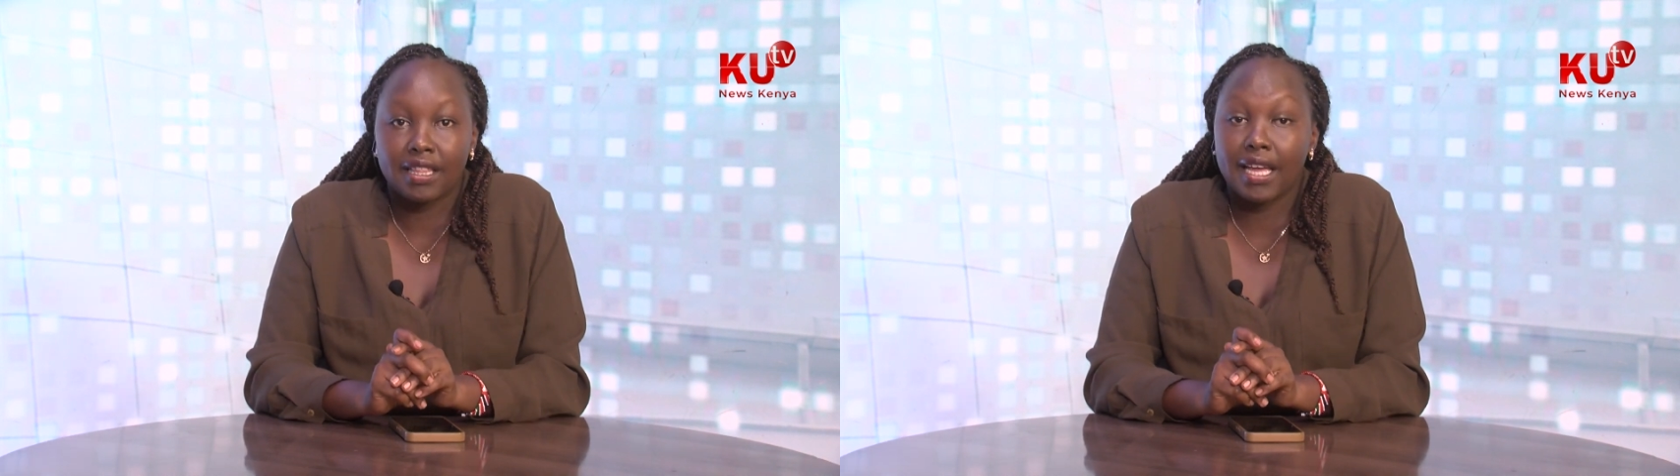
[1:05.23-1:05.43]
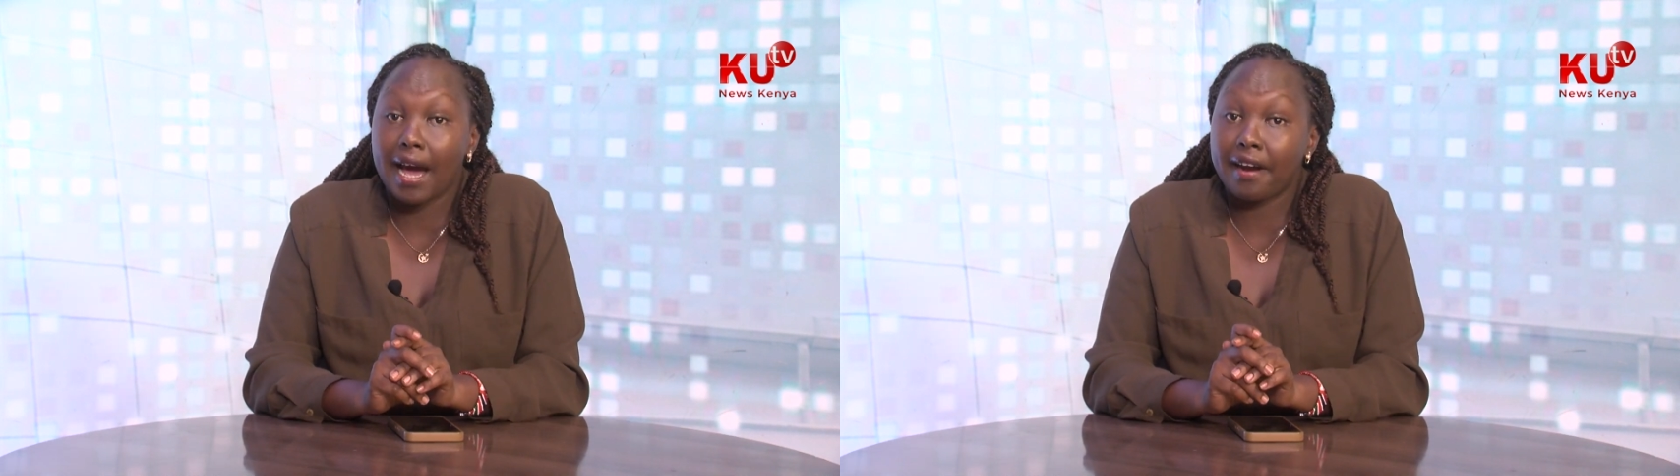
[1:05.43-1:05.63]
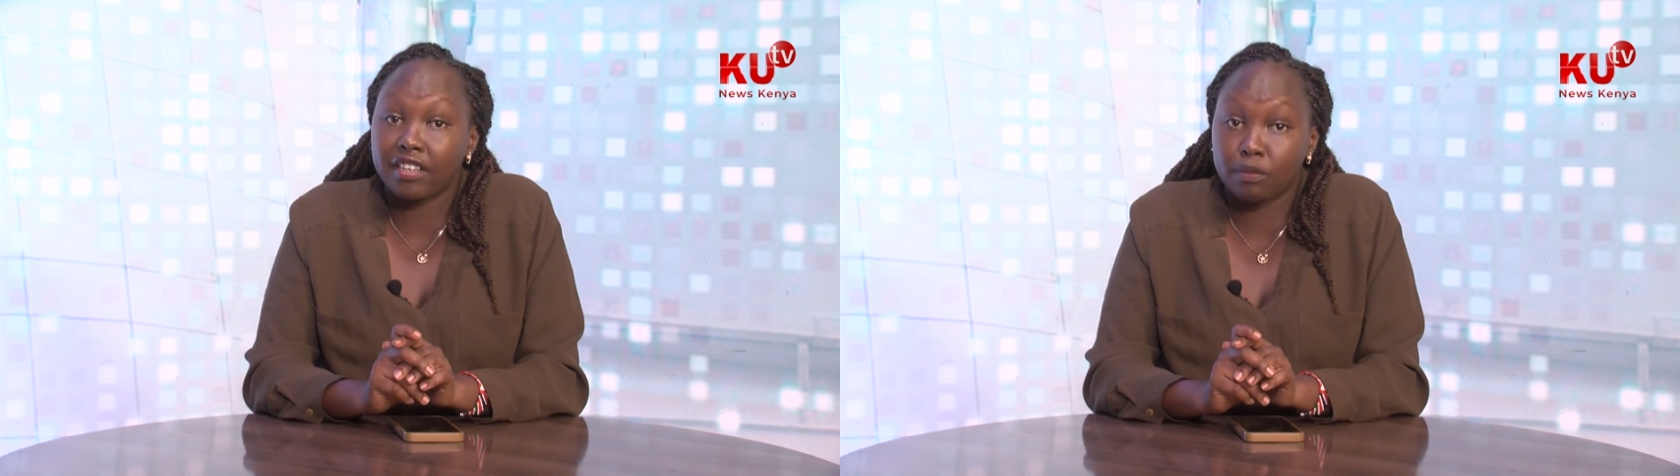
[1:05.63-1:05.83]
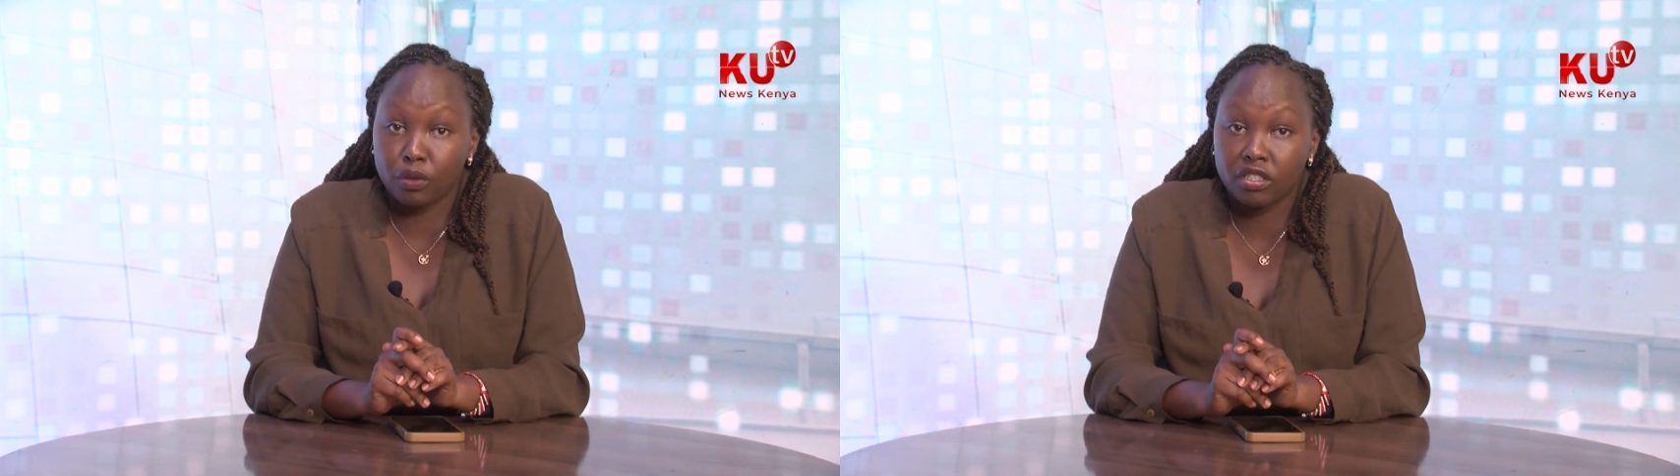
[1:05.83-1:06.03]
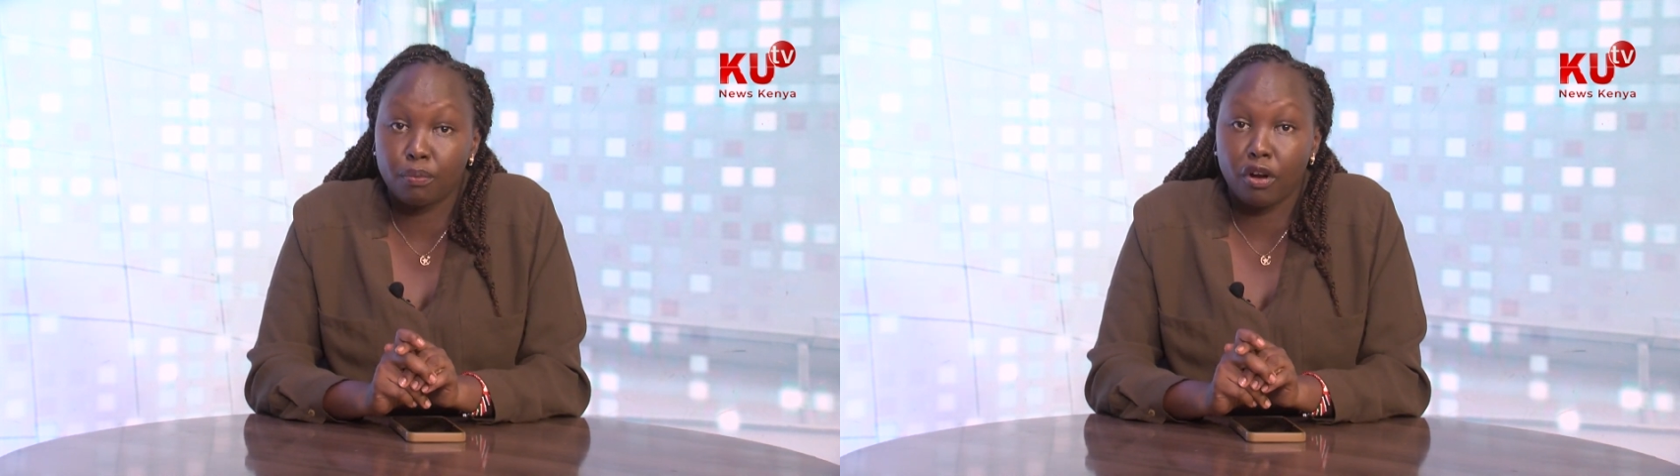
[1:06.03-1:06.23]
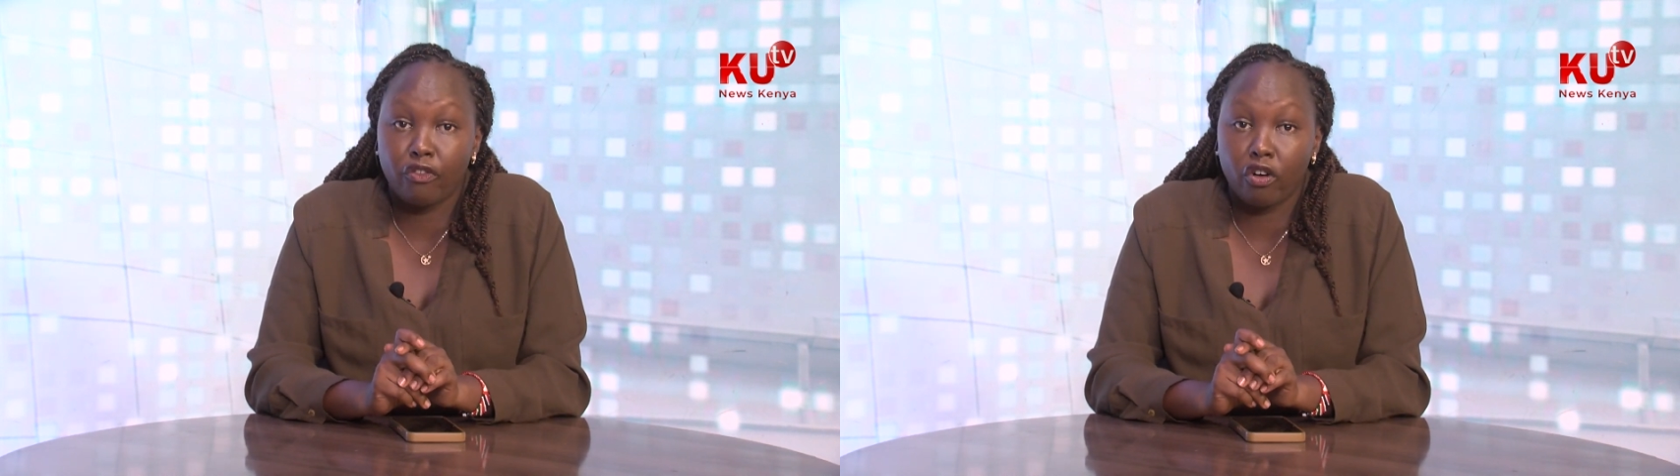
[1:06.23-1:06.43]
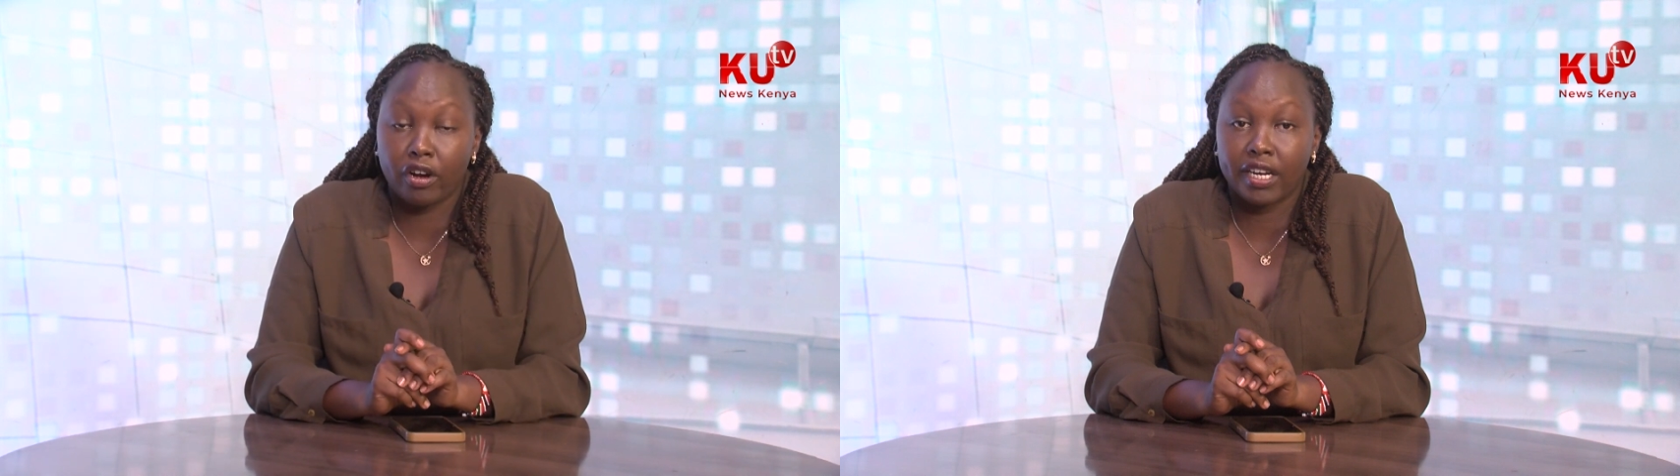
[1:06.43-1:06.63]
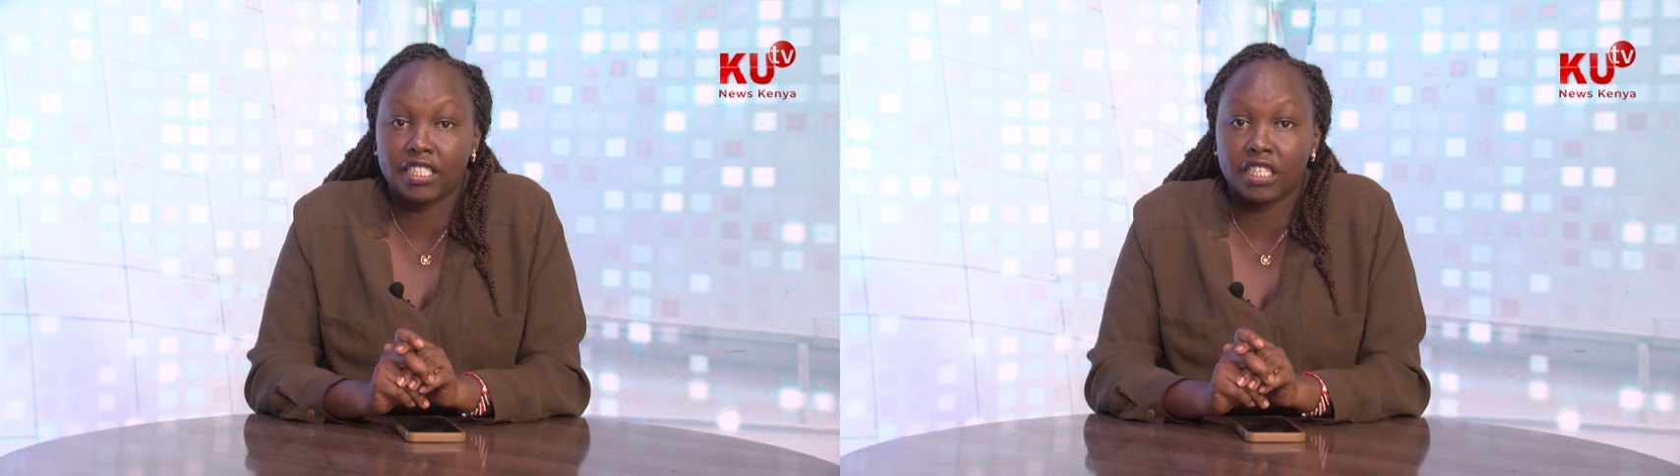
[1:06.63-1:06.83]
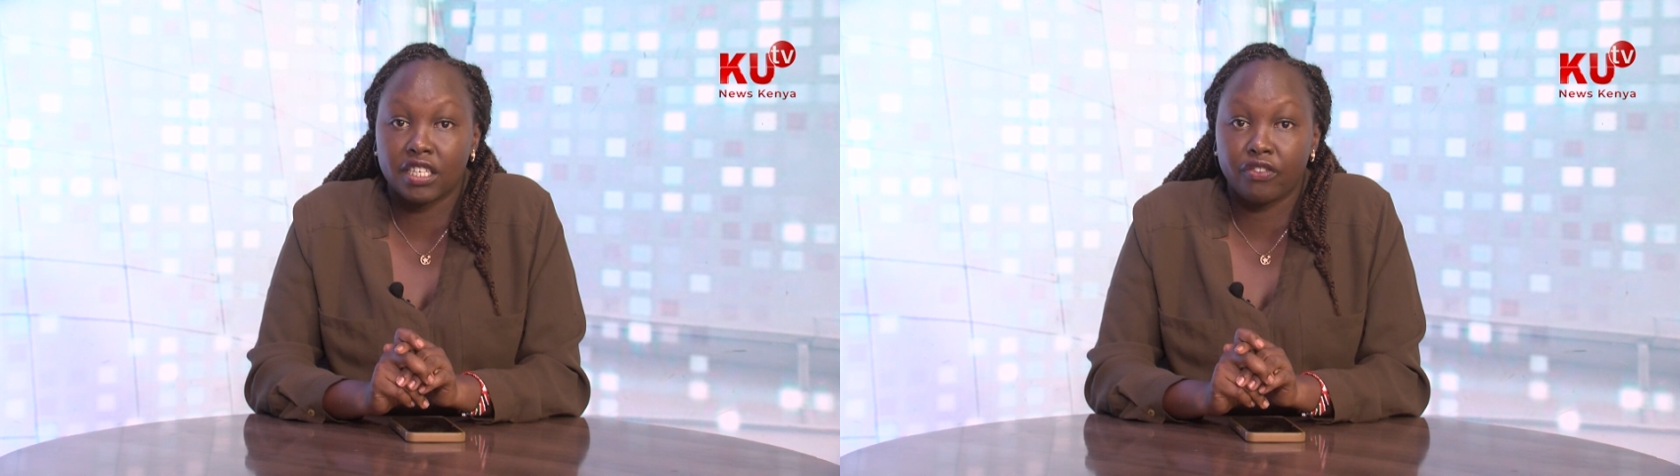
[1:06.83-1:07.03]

They are responsible for connecting